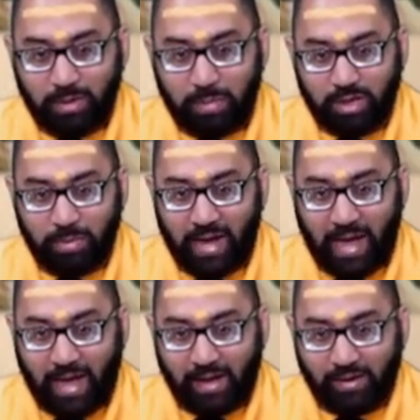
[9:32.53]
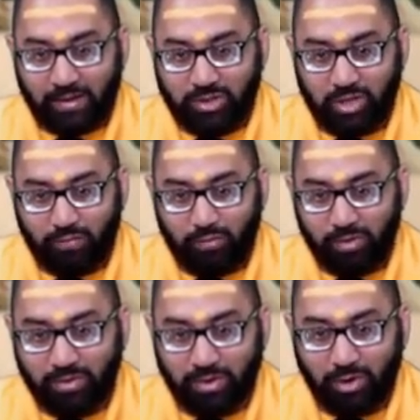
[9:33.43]
pick up a
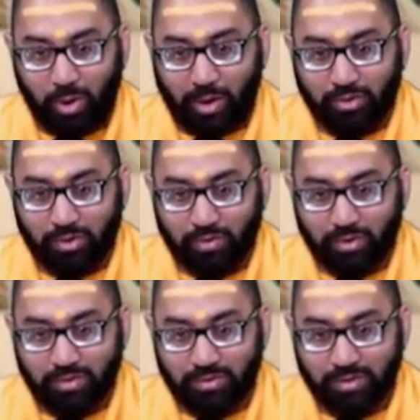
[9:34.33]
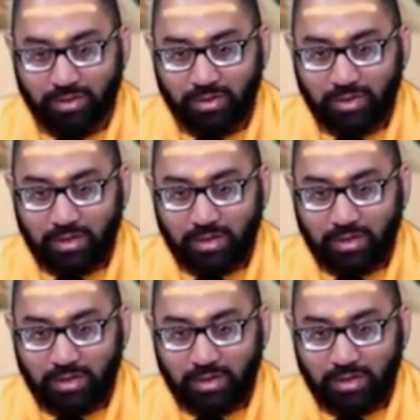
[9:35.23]
shovel, and then go out there fearlessly.